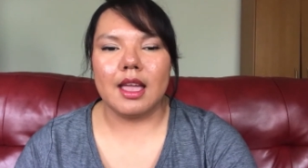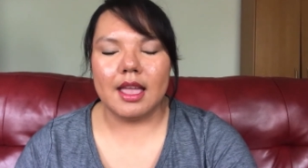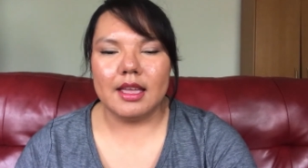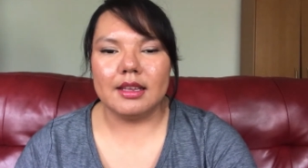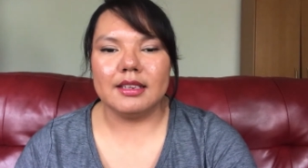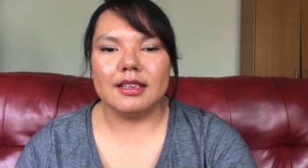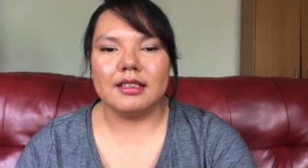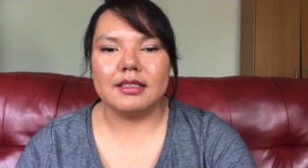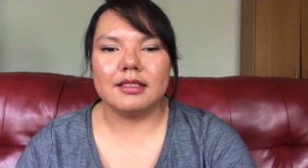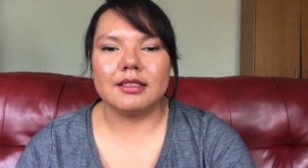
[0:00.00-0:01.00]
and
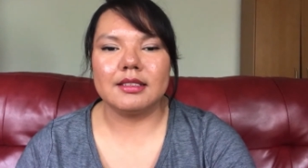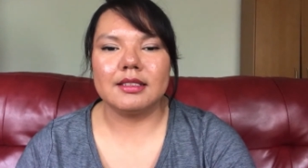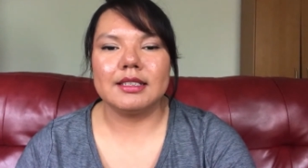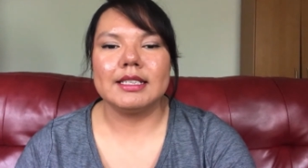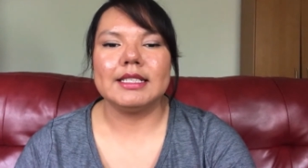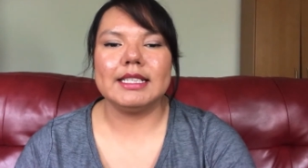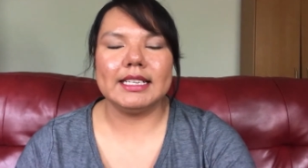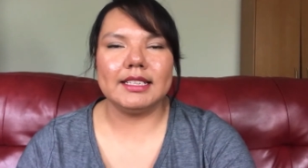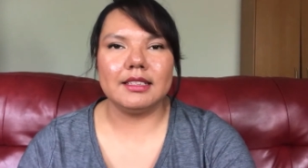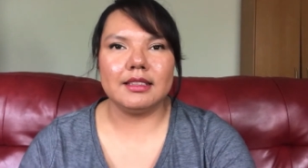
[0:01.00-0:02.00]

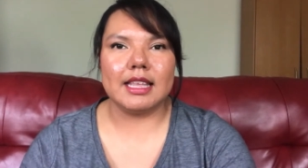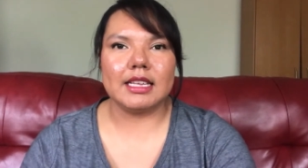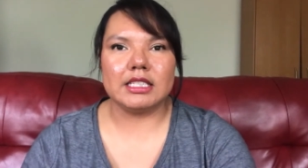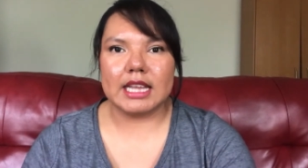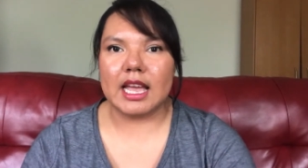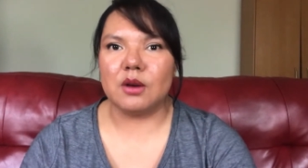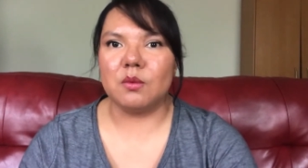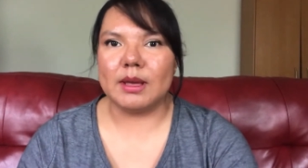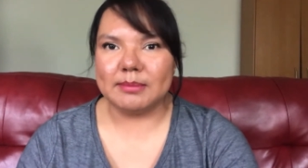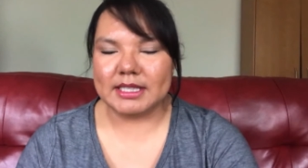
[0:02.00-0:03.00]
seeing that she had a
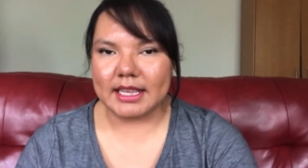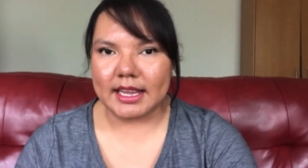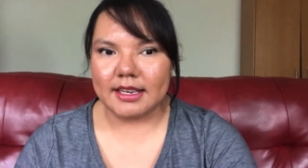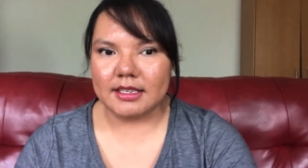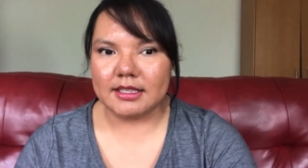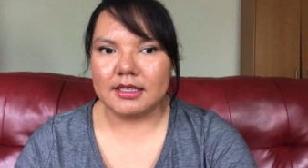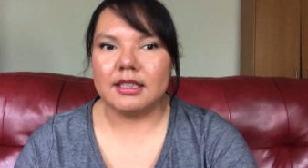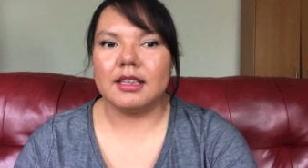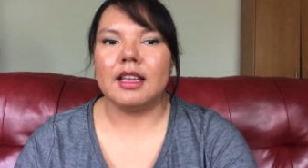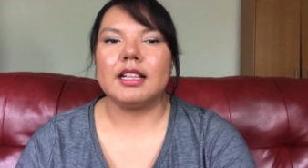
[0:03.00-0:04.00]
website,
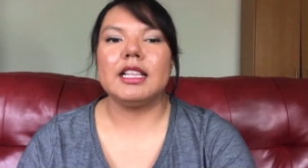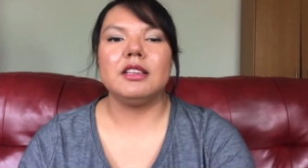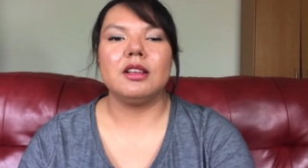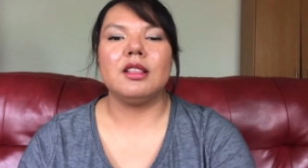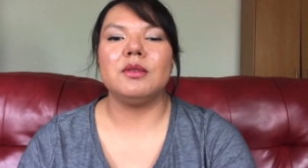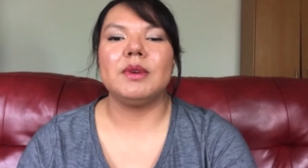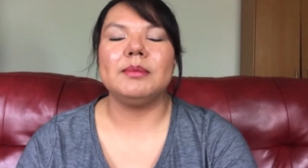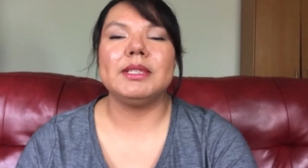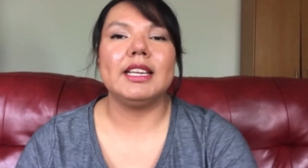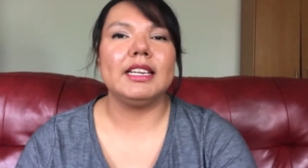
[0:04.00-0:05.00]
clicked on the
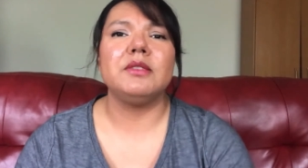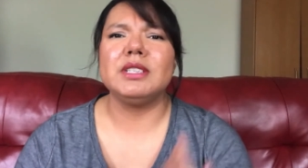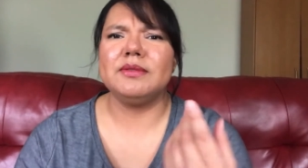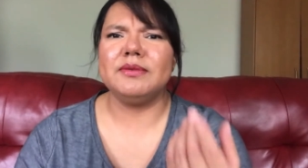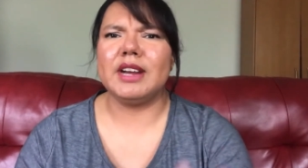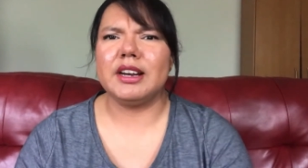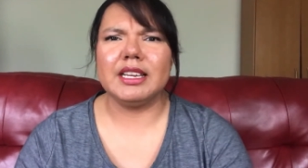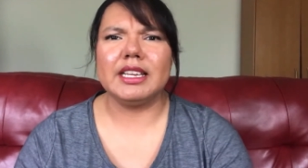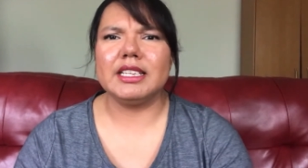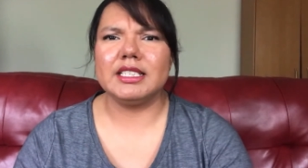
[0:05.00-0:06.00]
website. It was
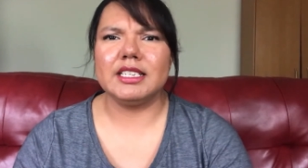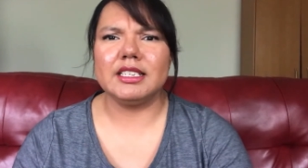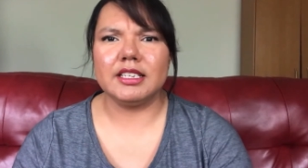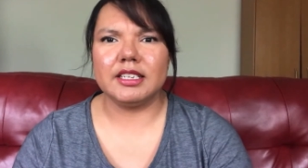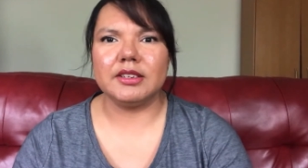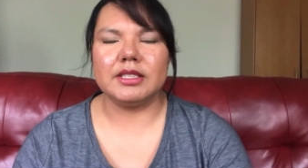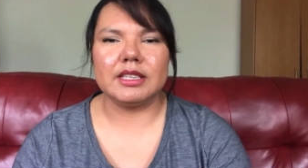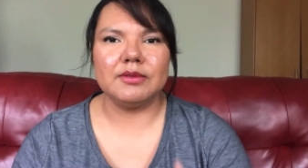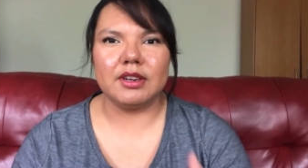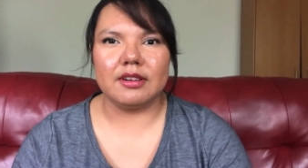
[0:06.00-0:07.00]
very easy to use.
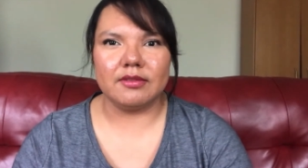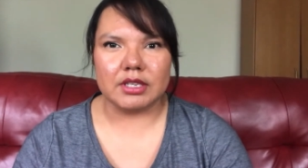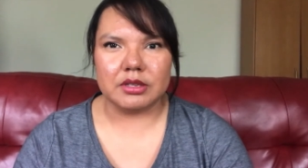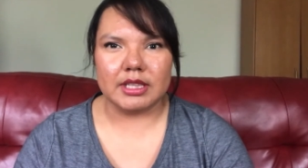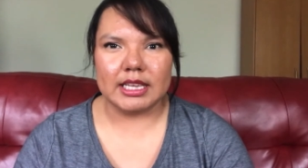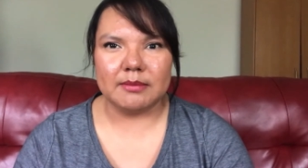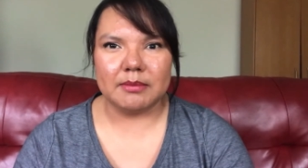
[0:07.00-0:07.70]
If you're visually